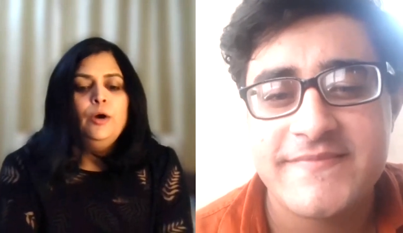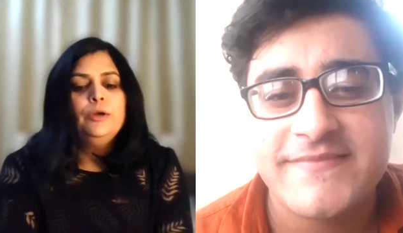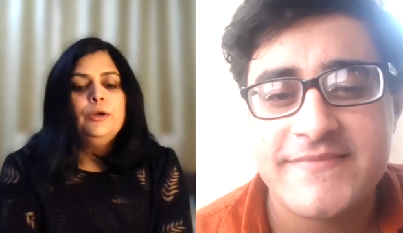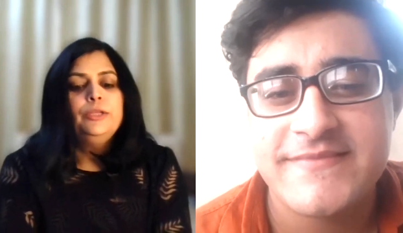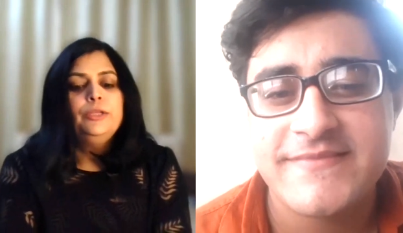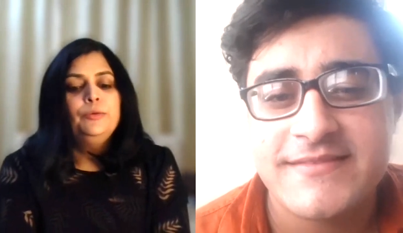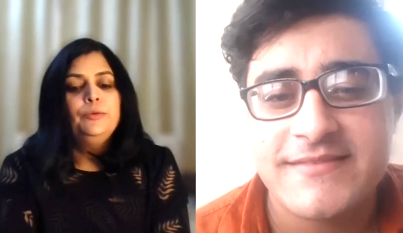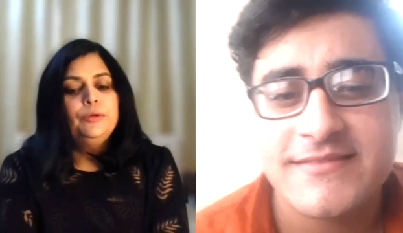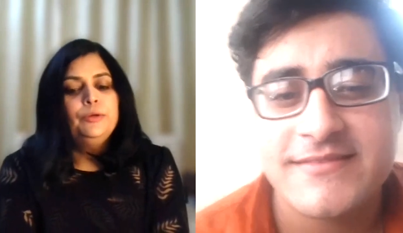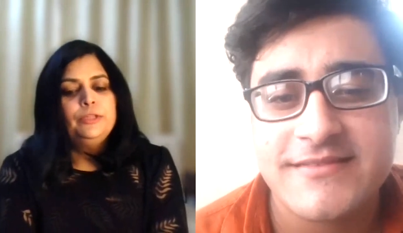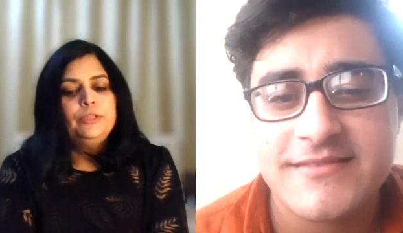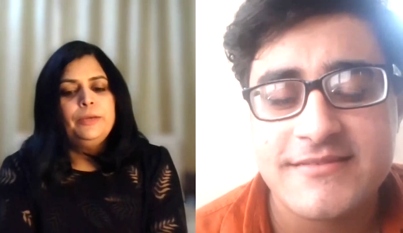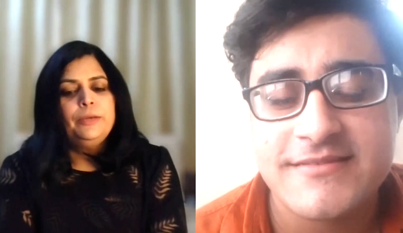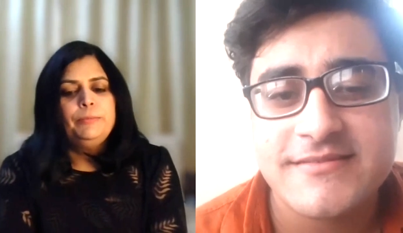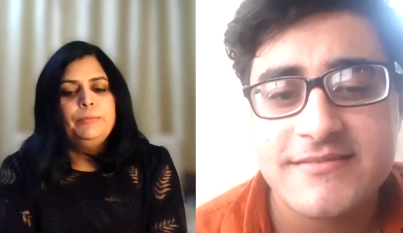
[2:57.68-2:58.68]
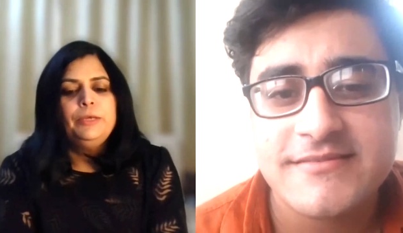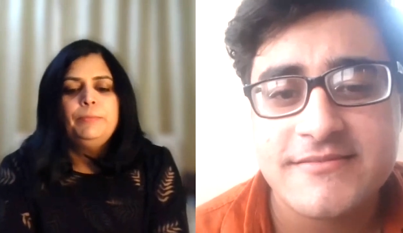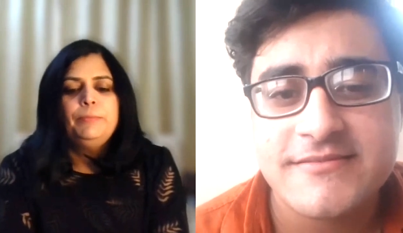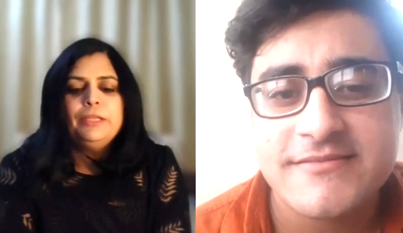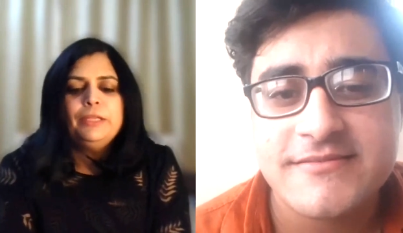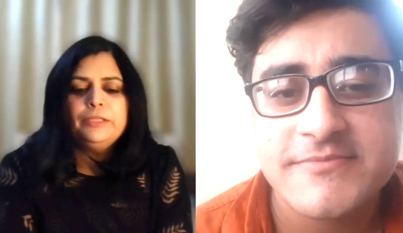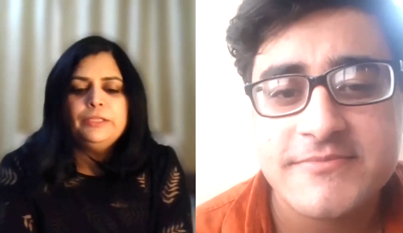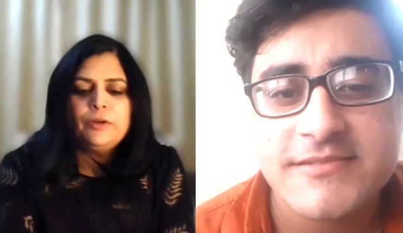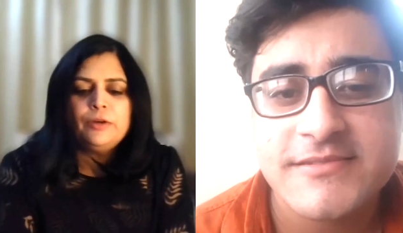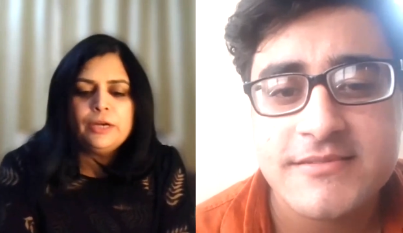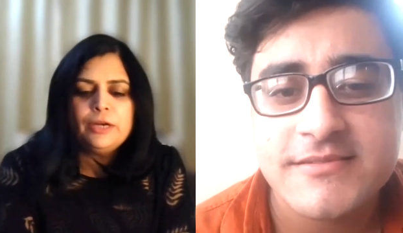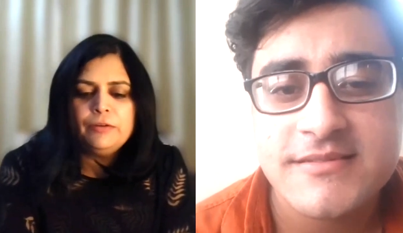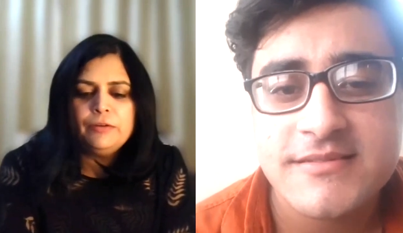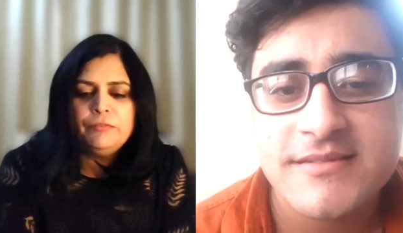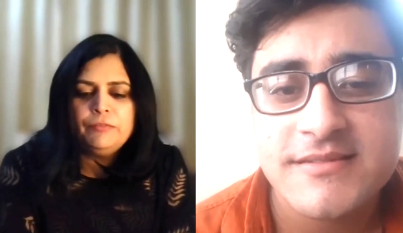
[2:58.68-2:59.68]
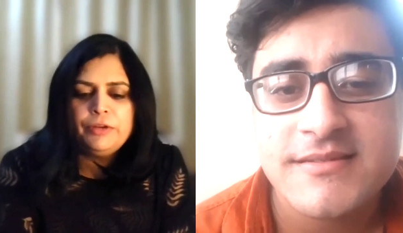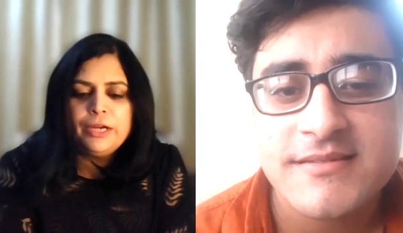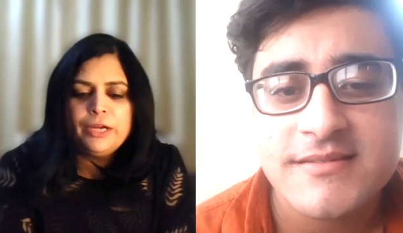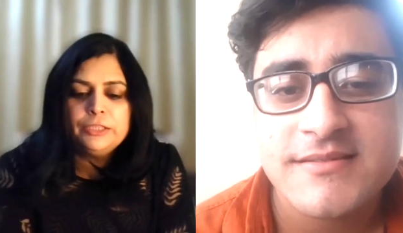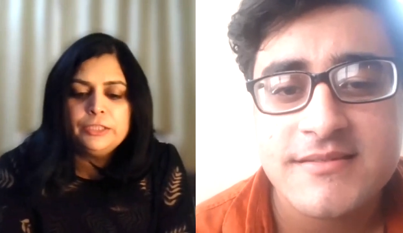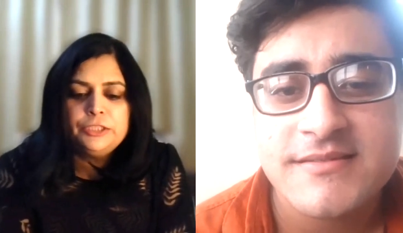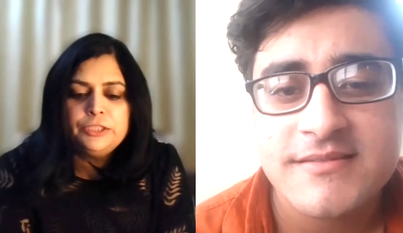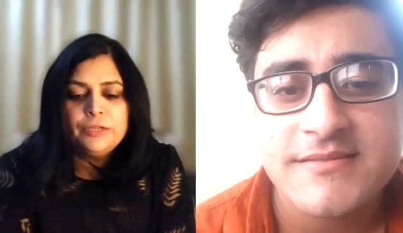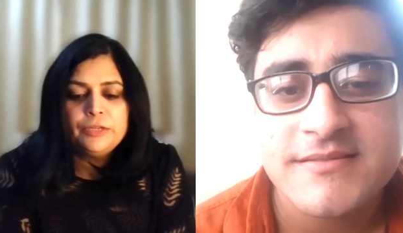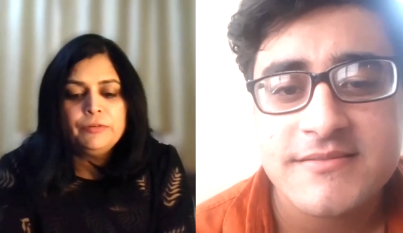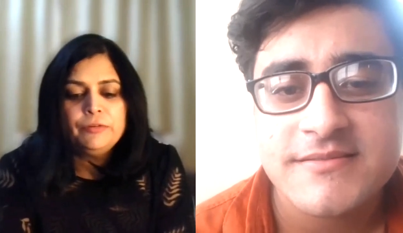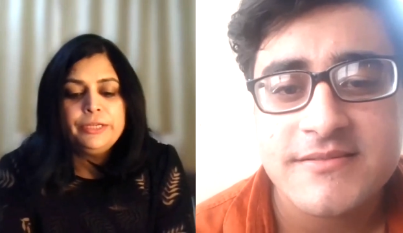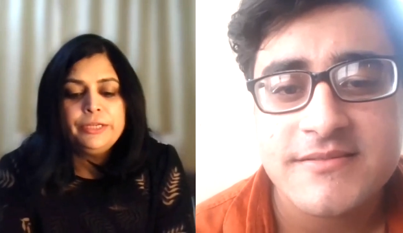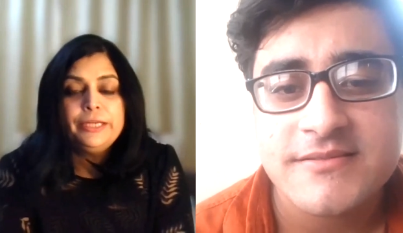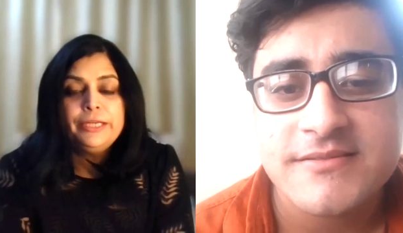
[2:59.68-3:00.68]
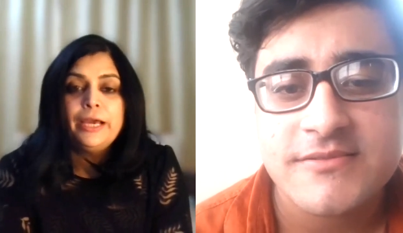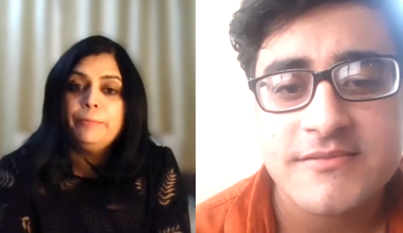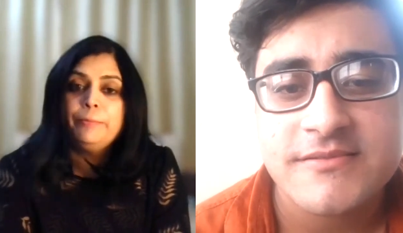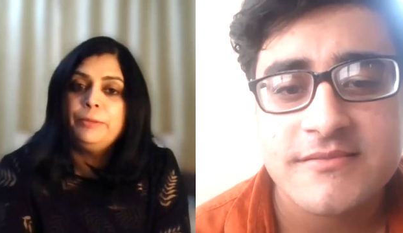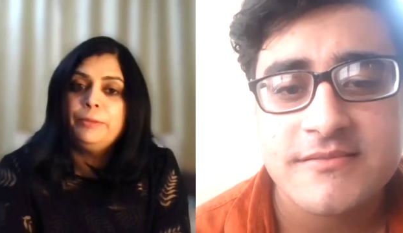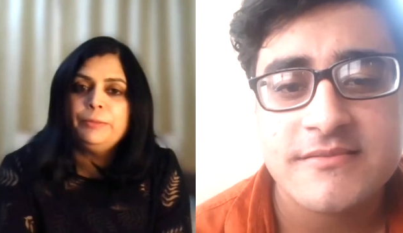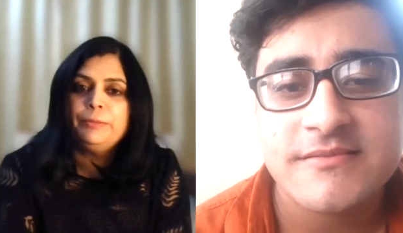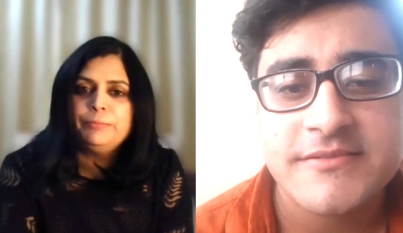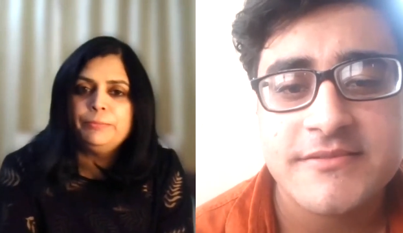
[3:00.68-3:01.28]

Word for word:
Speaker 1: okay do you think people in your country are generally happy